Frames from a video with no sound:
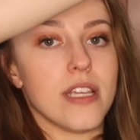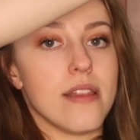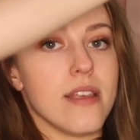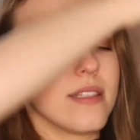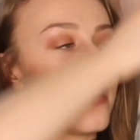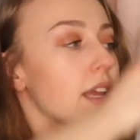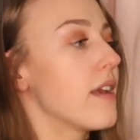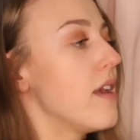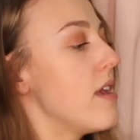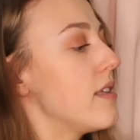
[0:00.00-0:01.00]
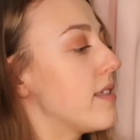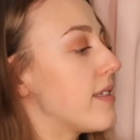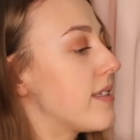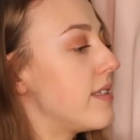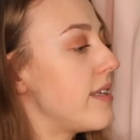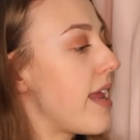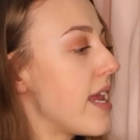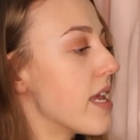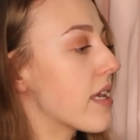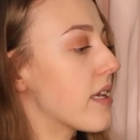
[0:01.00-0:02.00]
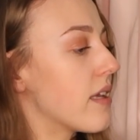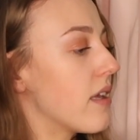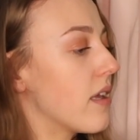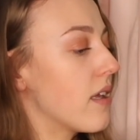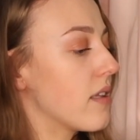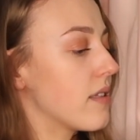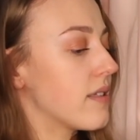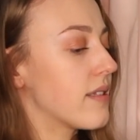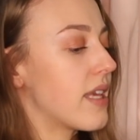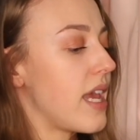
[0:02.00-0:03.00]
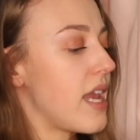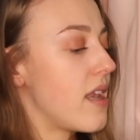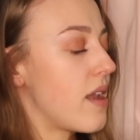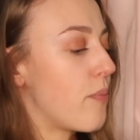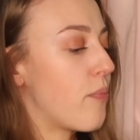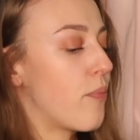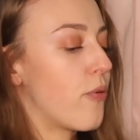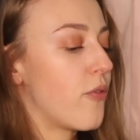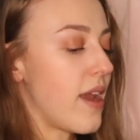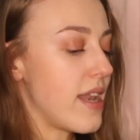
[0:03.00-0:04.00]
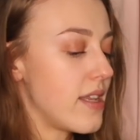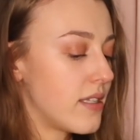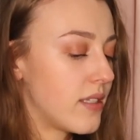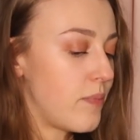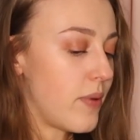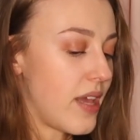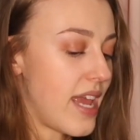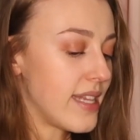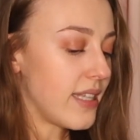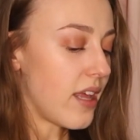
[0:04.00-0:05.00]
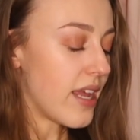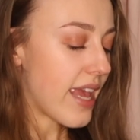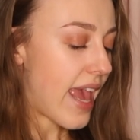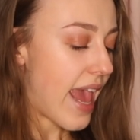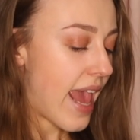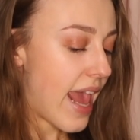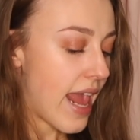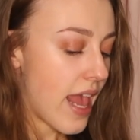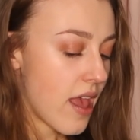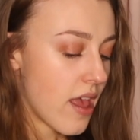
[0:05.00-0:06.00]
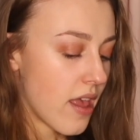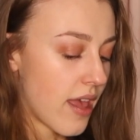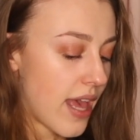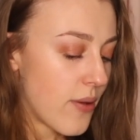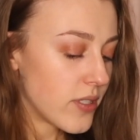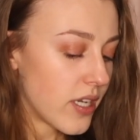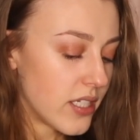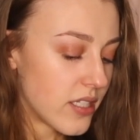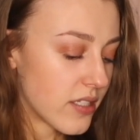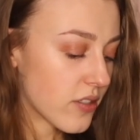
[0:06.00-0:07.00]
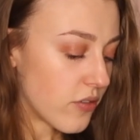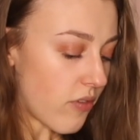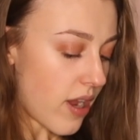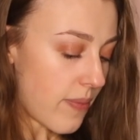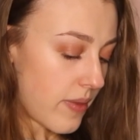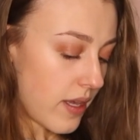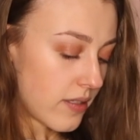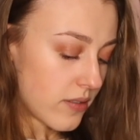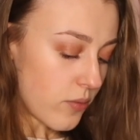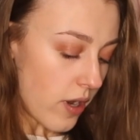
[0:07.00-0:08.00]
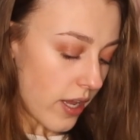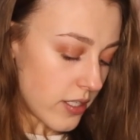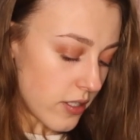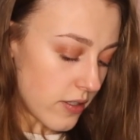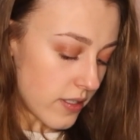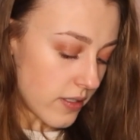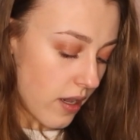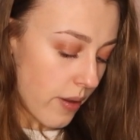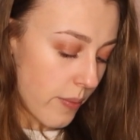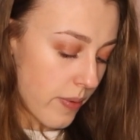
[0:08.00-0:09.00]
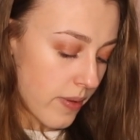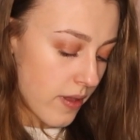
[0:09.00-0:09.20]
in this like snake skin print, but it's like a, how would I describe this while I do this up?